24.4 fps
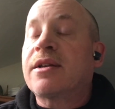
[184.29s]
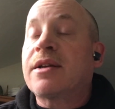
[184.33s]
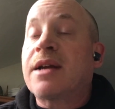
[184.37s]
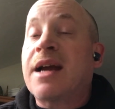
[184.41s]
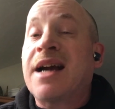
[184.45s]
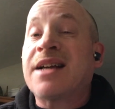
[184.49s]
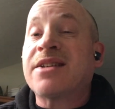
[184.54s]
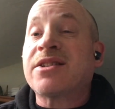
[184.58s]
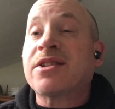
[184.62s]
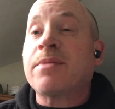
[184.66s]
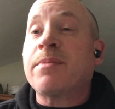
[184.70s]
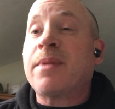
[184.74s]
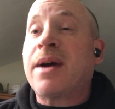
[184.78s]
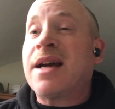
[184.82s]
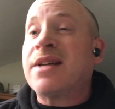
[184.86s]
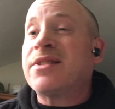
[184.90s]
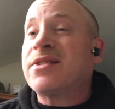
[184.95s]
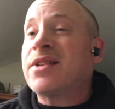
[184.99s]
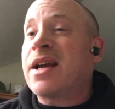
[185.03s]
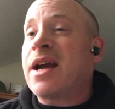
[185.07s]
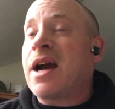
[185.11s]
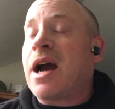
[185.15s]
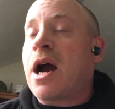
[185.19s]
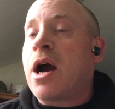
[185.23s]

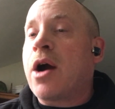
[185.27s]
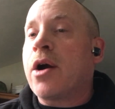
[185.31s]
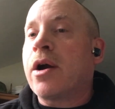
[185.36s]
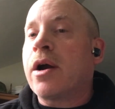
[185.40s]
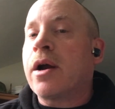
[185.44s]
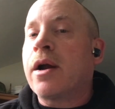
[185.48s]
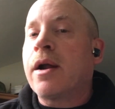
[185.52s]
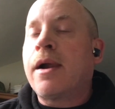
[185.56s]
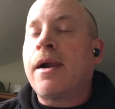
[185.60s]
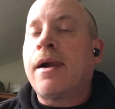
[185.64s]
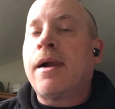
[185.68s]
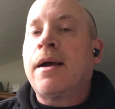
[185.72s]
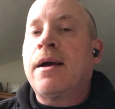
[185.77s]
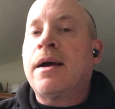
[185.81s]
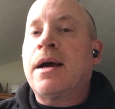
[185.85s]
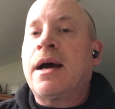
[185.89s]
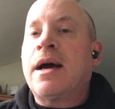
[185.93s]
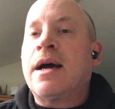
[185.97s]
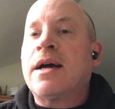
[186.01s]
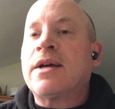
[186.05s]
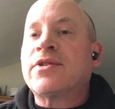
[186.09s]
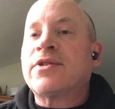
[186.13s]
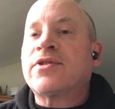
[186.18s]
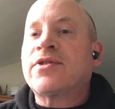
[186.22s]
customizing our
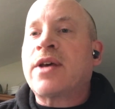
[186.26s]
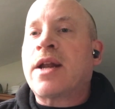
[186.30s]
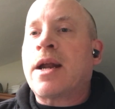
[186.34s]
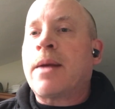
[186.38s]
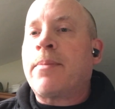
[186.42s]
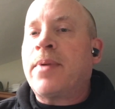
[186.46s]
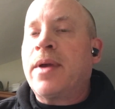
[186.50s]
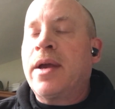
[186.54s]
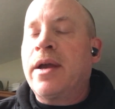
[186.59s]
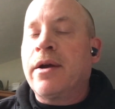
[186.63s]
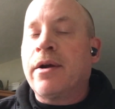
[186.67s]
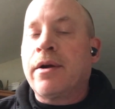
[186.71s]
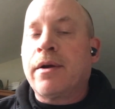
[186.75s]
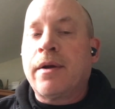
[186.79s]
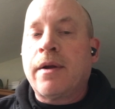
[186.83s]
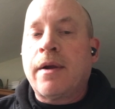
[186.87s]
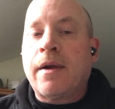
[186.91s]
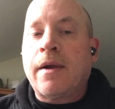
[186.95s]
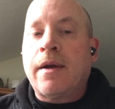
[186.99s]
setup here,